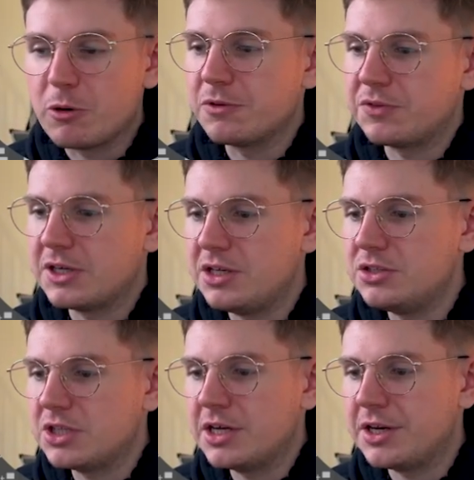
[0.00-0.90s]
both of
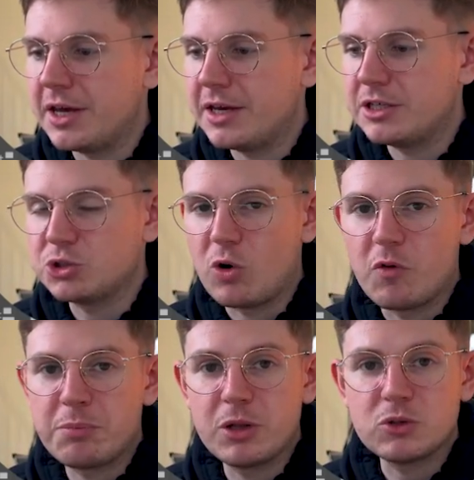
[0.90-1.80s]
these in a
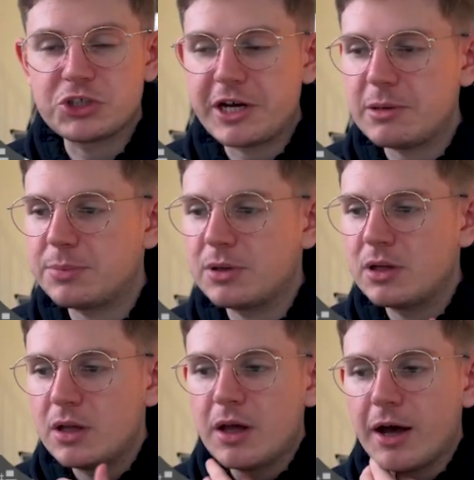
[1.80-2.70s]
sort of pill shape,
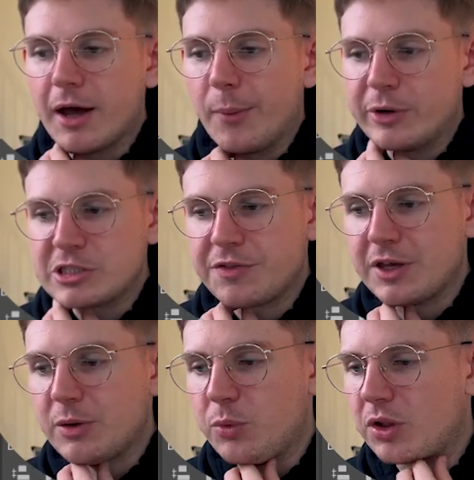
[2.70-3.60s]
which I
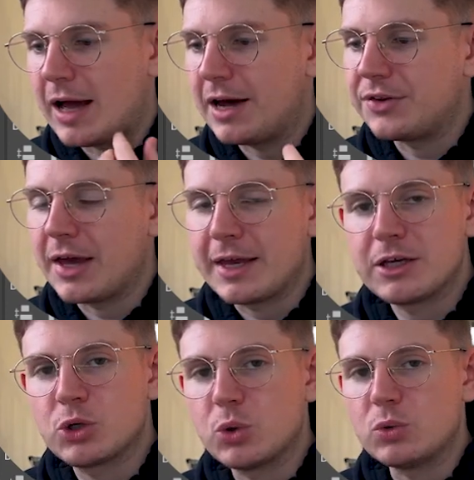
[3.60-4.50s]
think will add
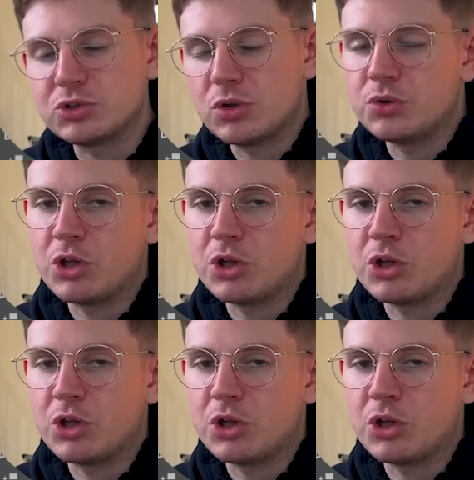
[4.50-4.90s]
a cool subtle